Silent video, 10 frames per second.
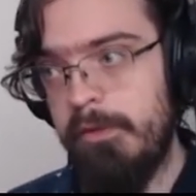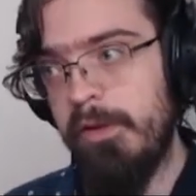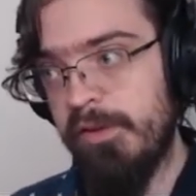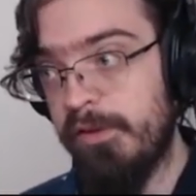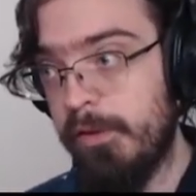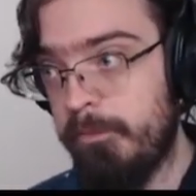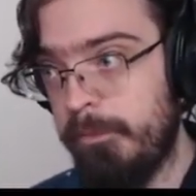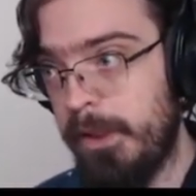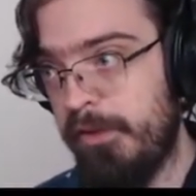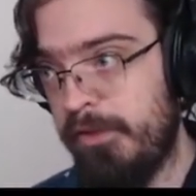This is the
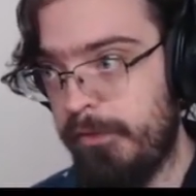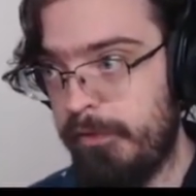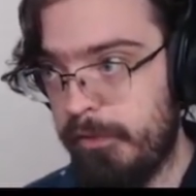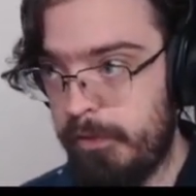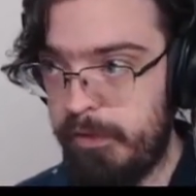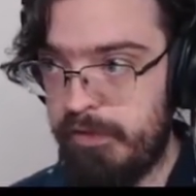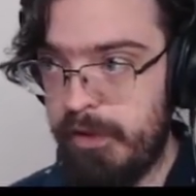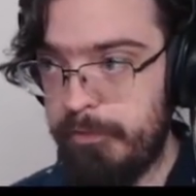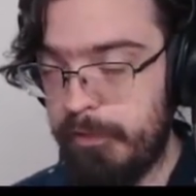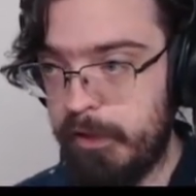biggest difference in
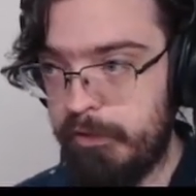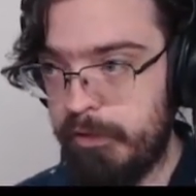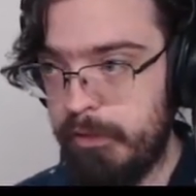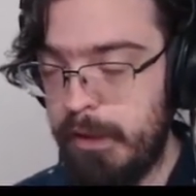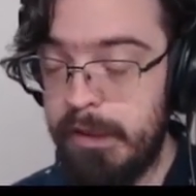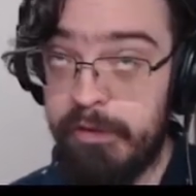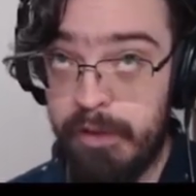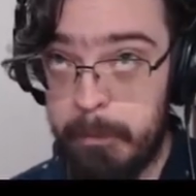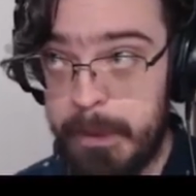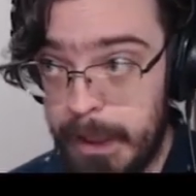step fraction, in
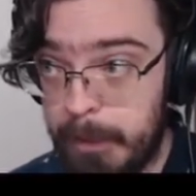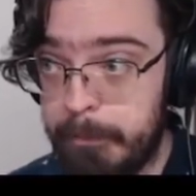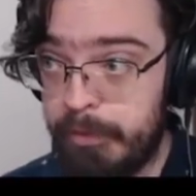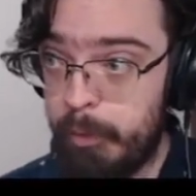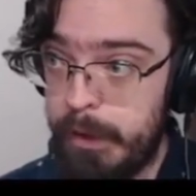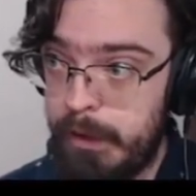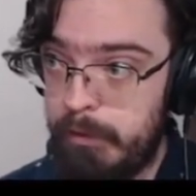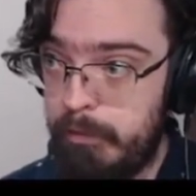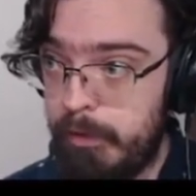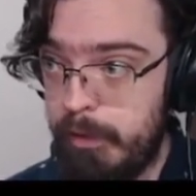step count
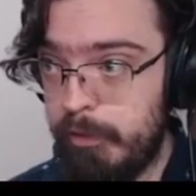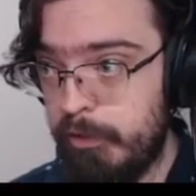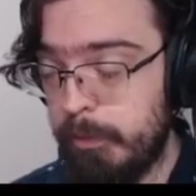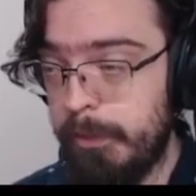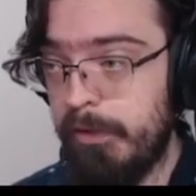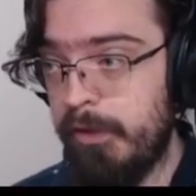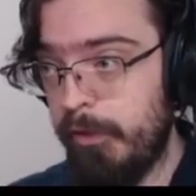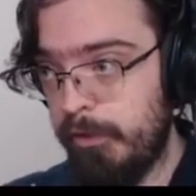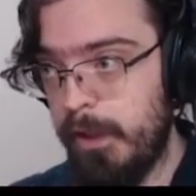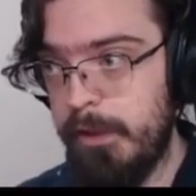between the original
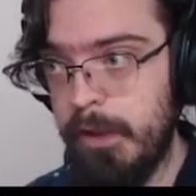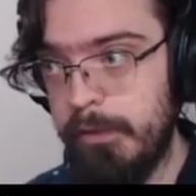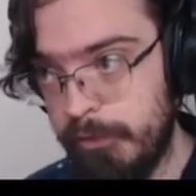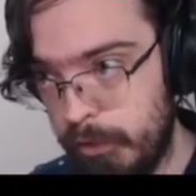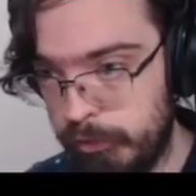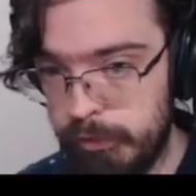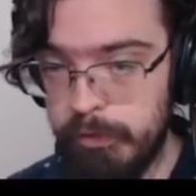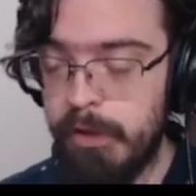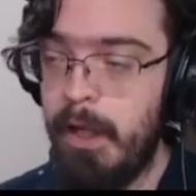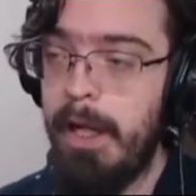PlayStation and the other
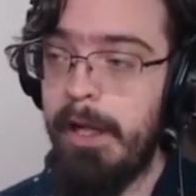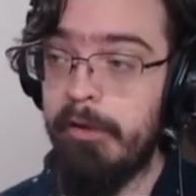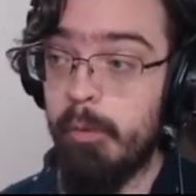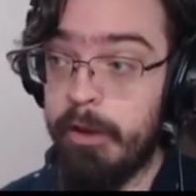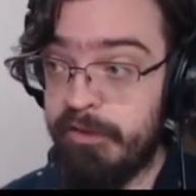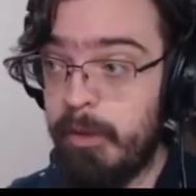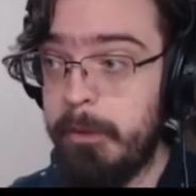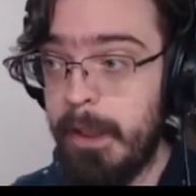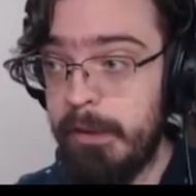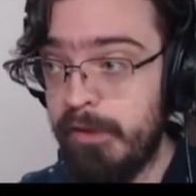versions. And it's why step
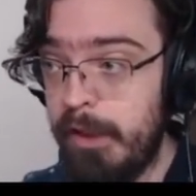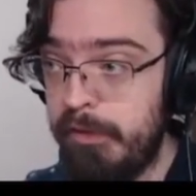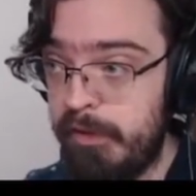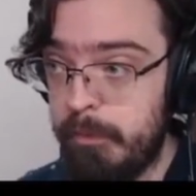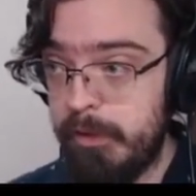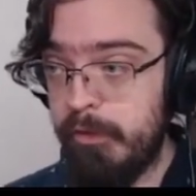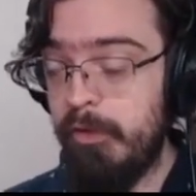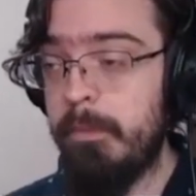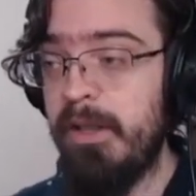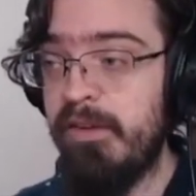count is easier, because
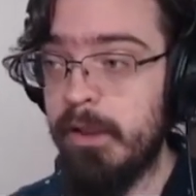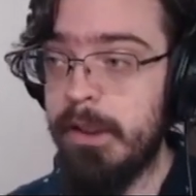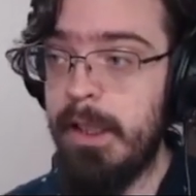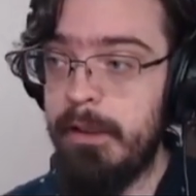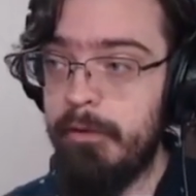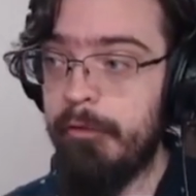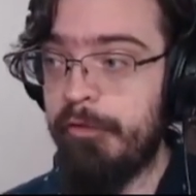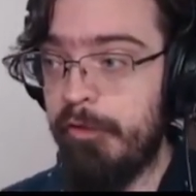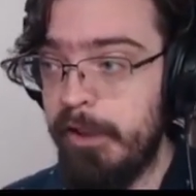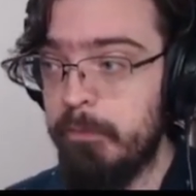you're basically getting
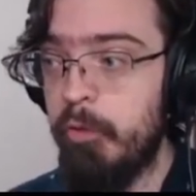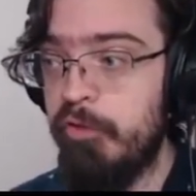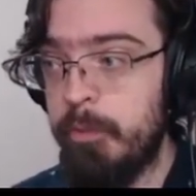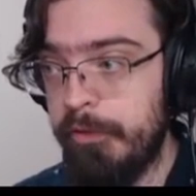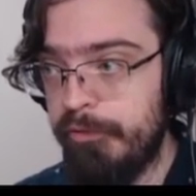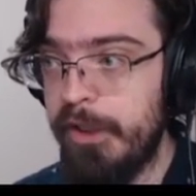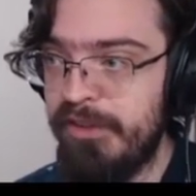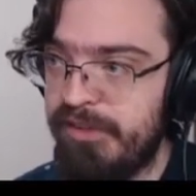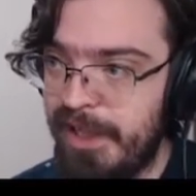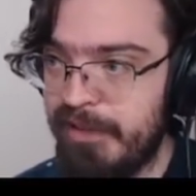free movement
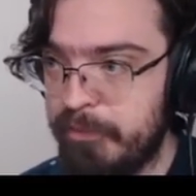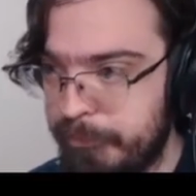reset.